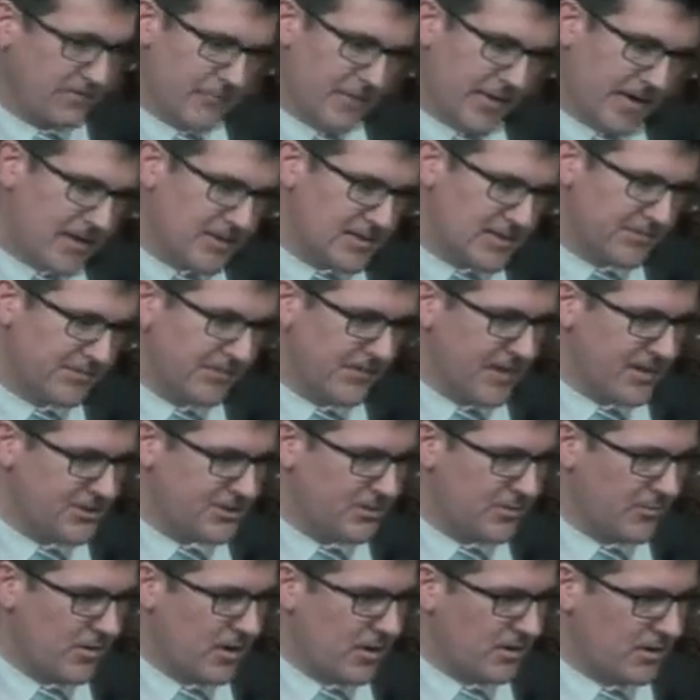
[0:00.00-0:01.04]
basic financial
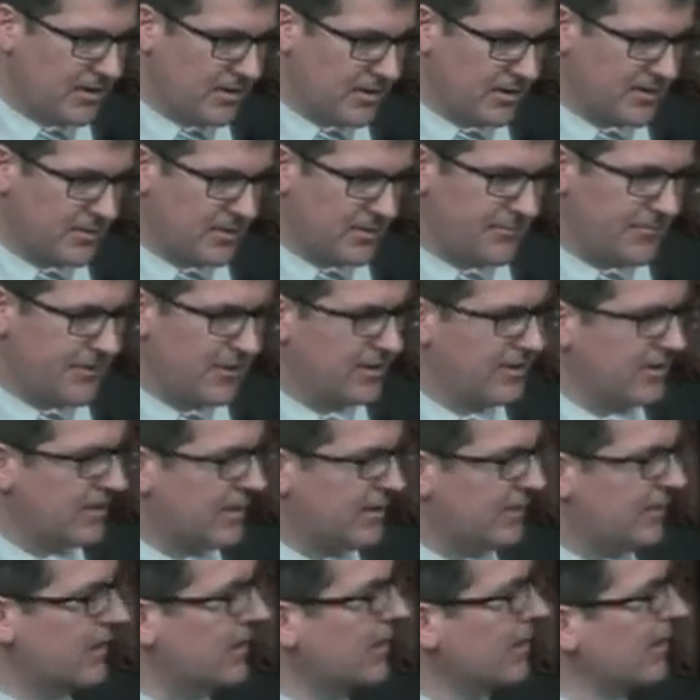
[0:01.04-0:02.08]
modeling is something that
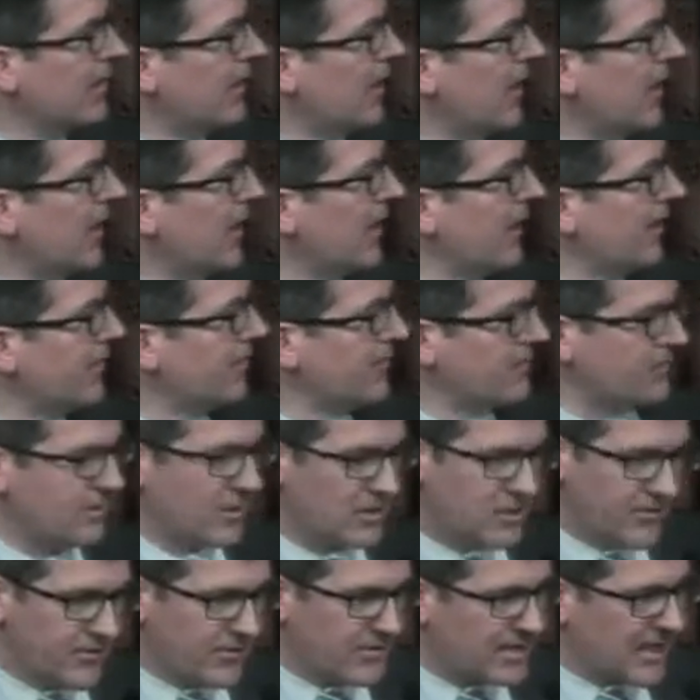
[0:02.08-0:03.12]
there's
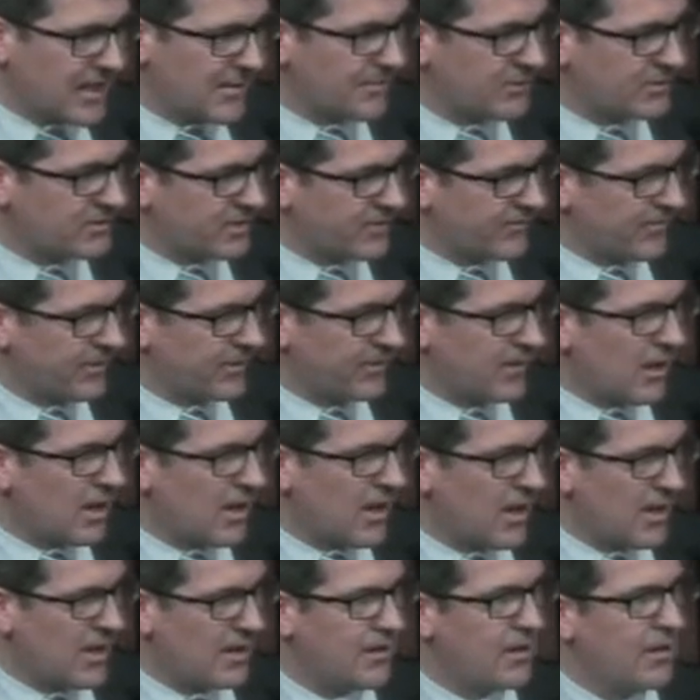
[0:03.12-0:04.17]
lots of examples of
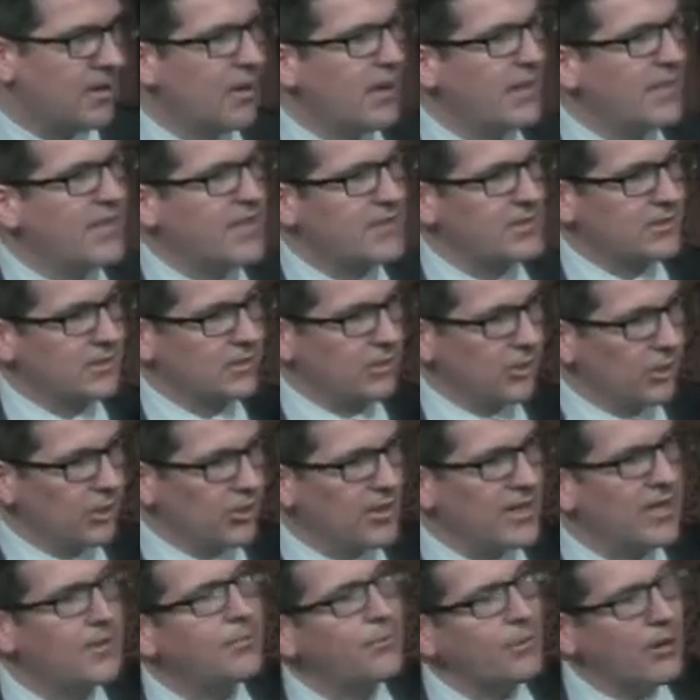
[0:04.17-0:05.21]
online. This
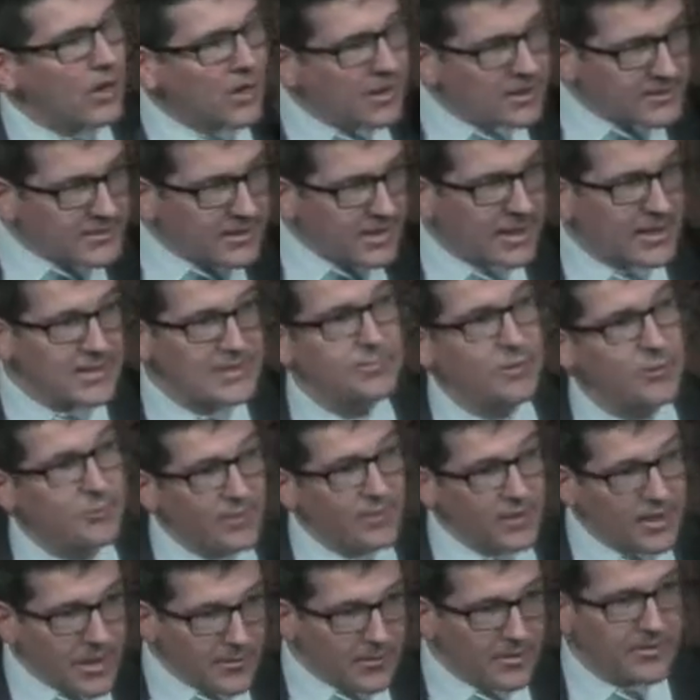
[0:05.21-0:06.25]
learning process about
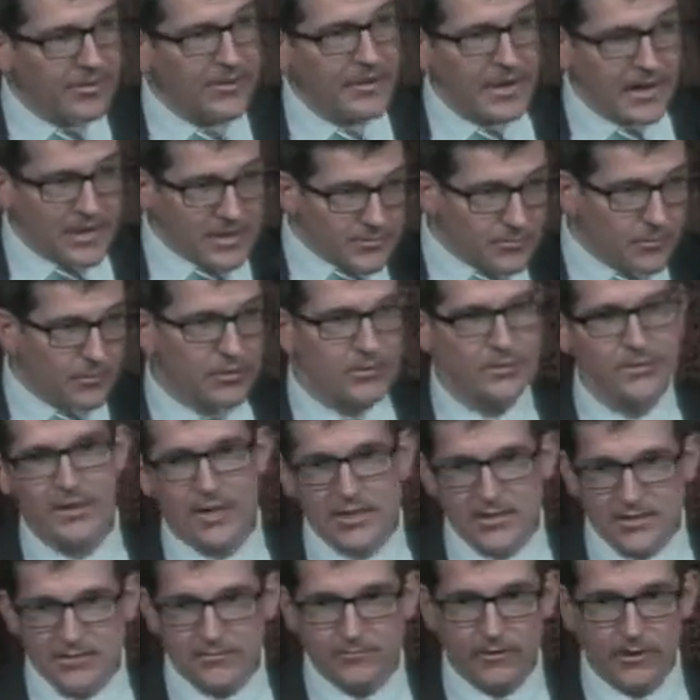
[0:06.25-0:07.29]
becoming the expert
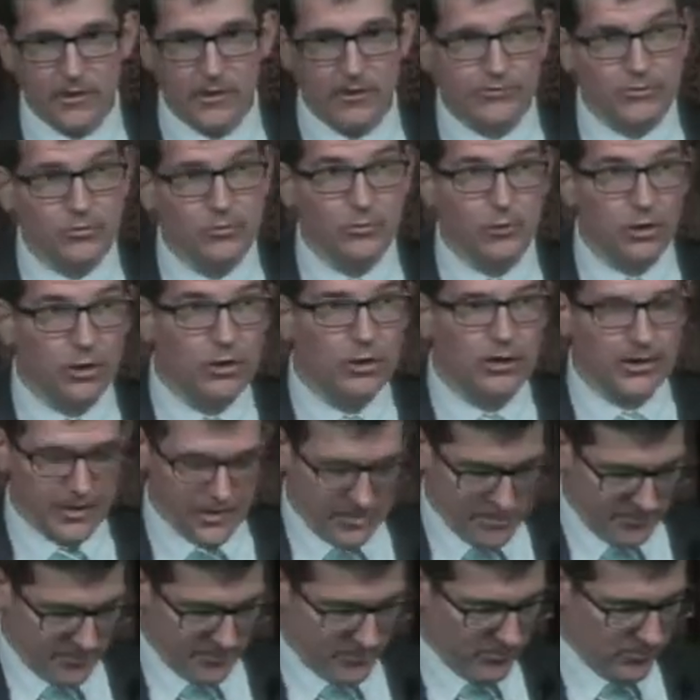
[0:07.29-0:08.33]
does involve you learning
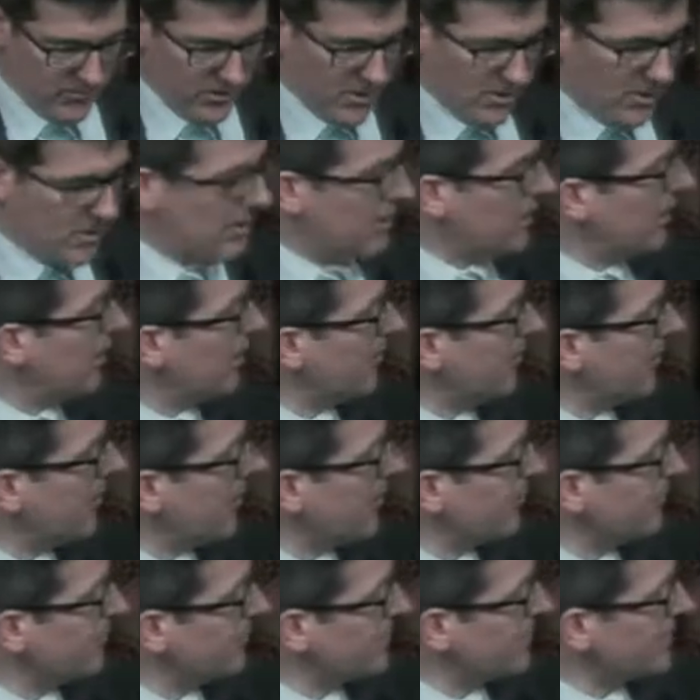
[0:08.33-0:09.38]
about how
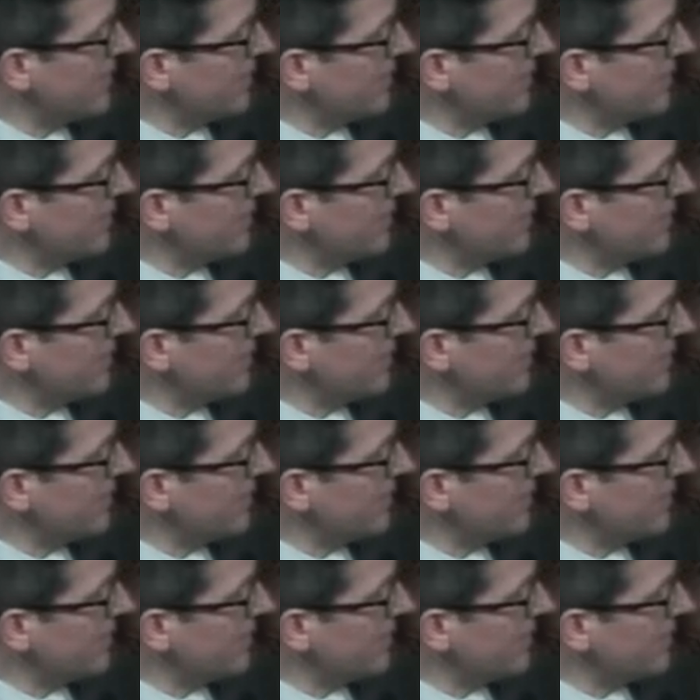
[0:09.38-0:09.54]
to present